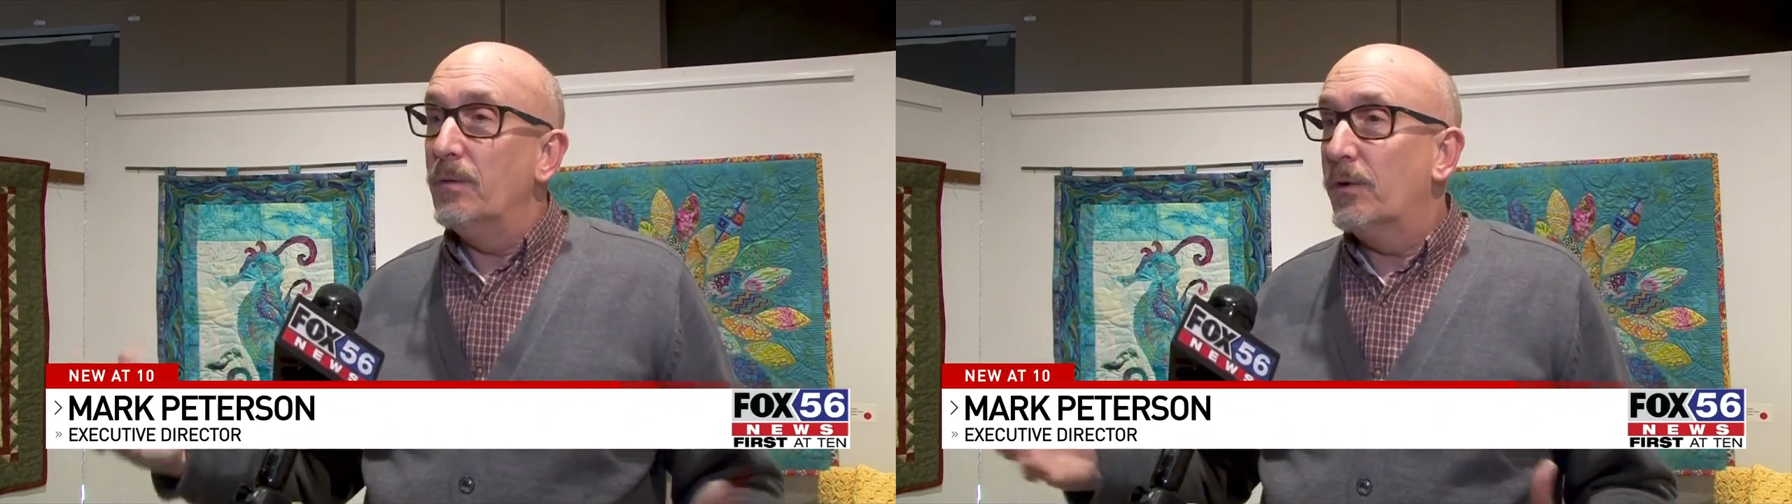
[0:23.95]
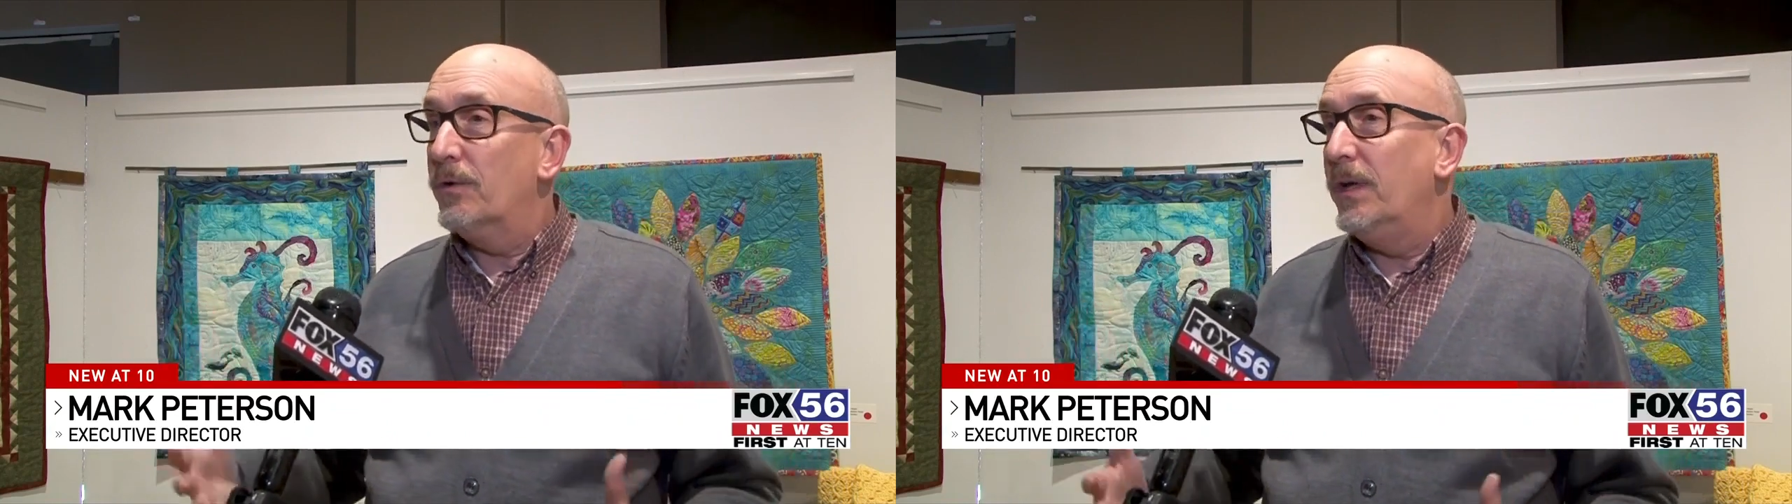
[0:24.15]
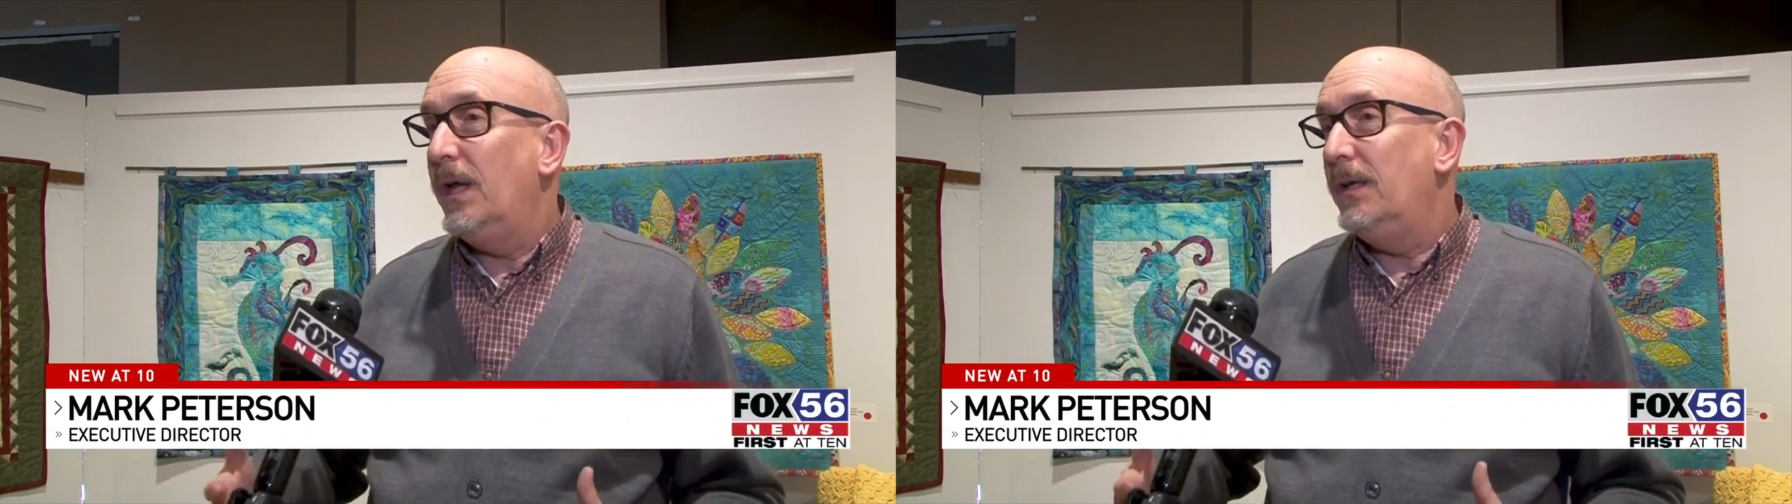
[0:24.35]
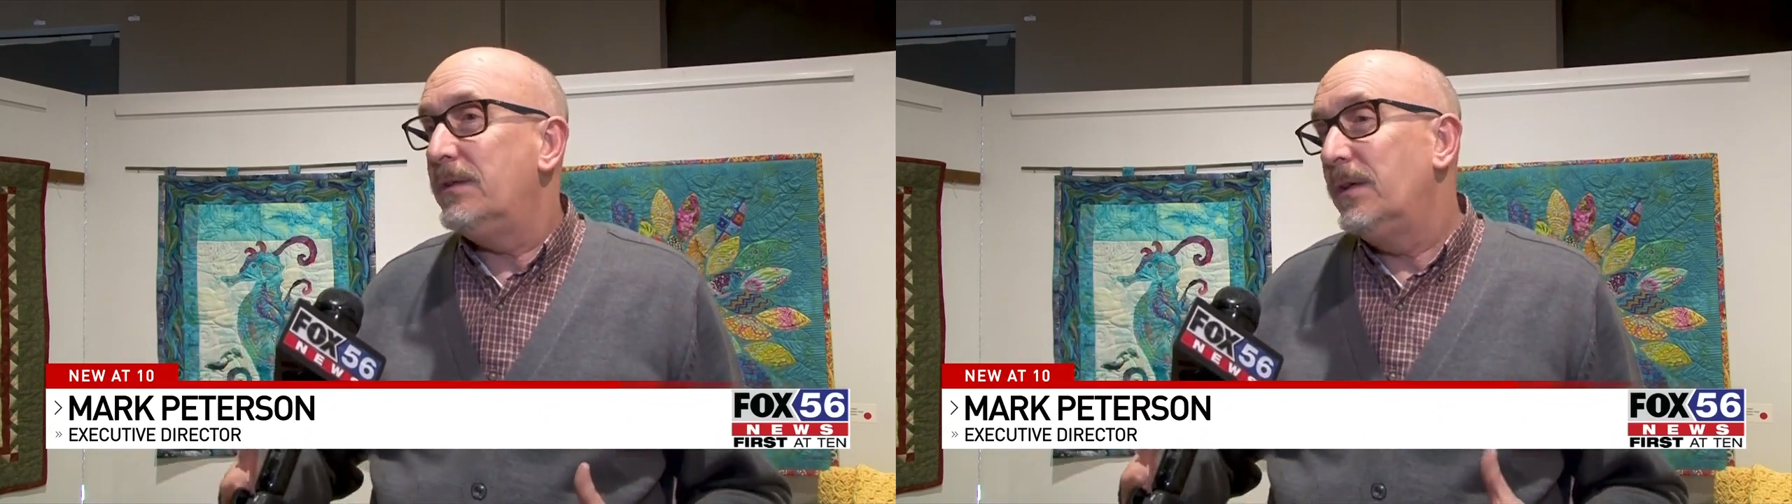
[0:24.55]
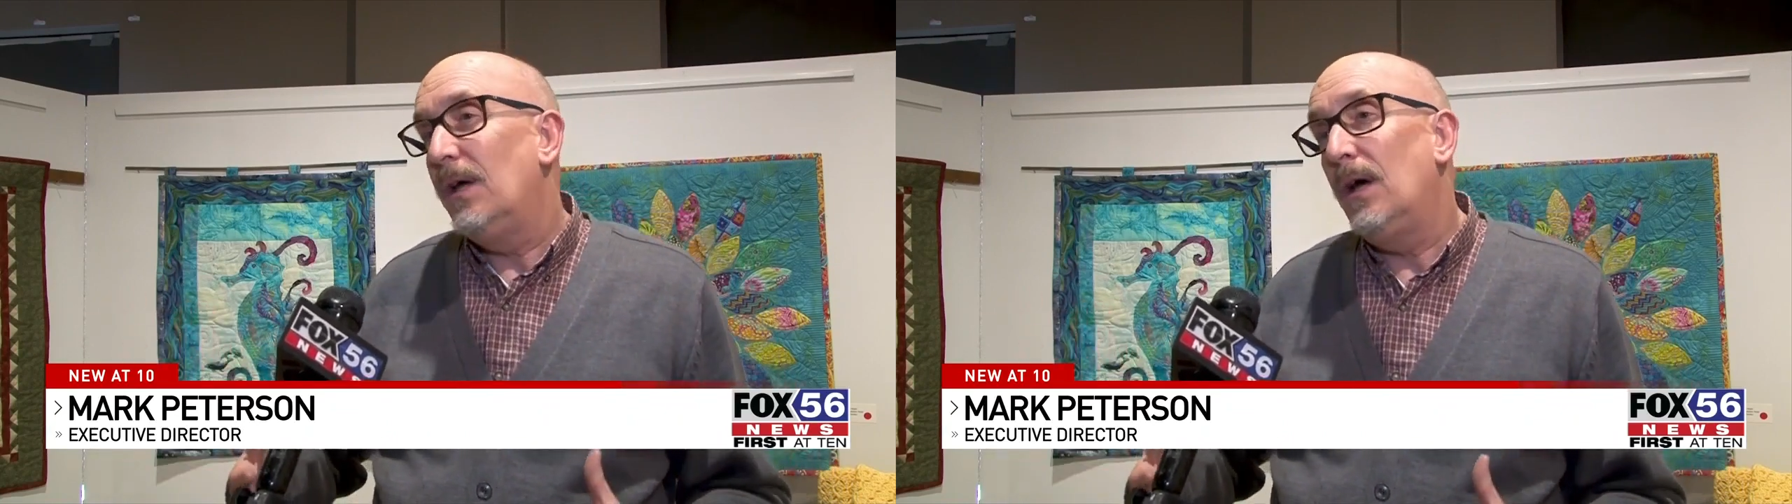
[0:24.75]

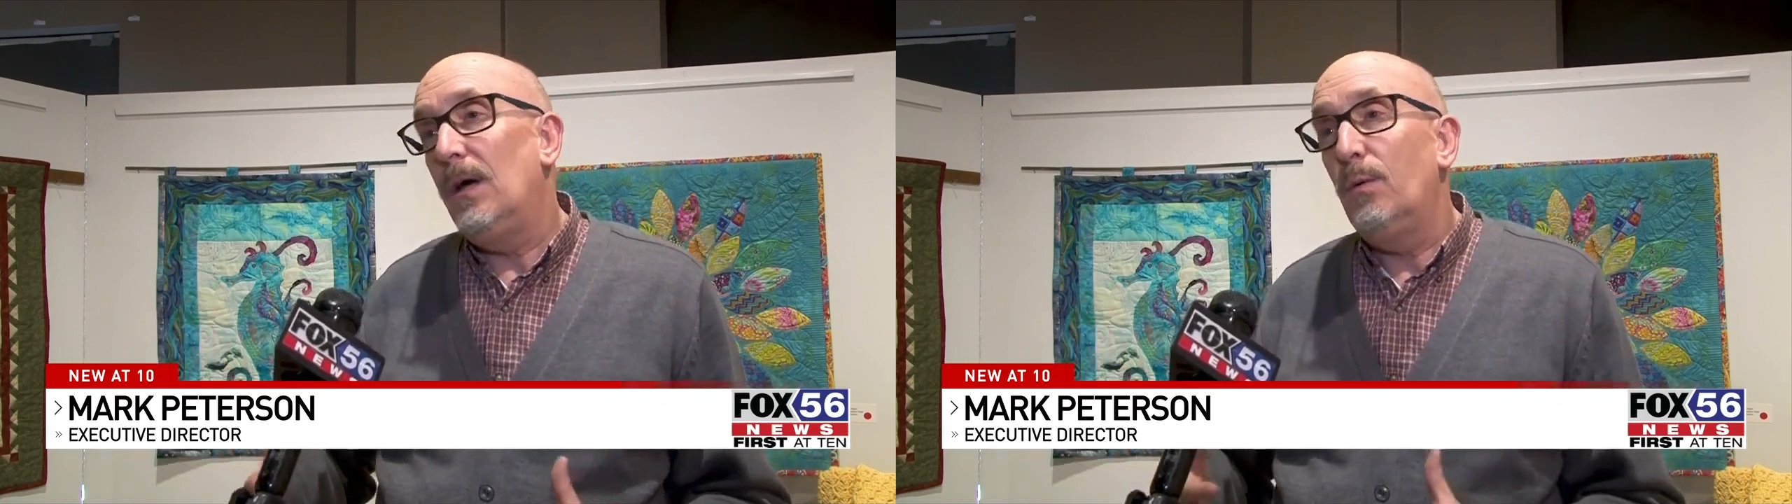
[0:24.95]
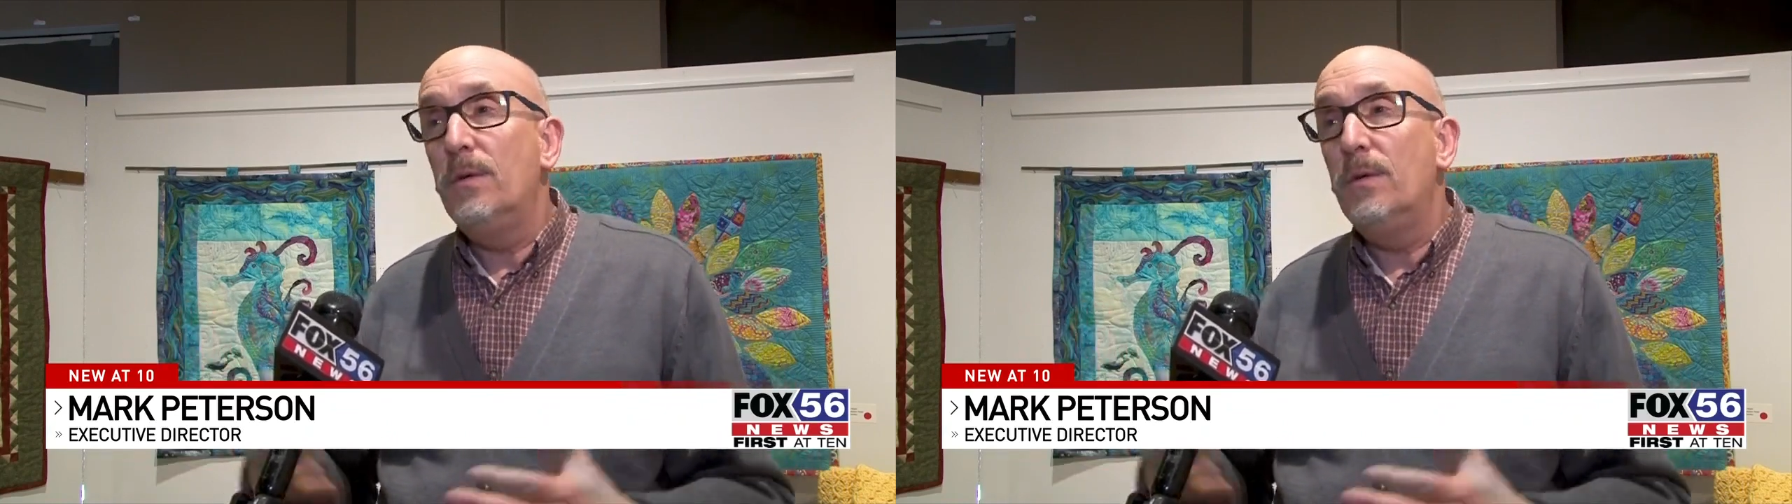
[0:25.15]
create a uh,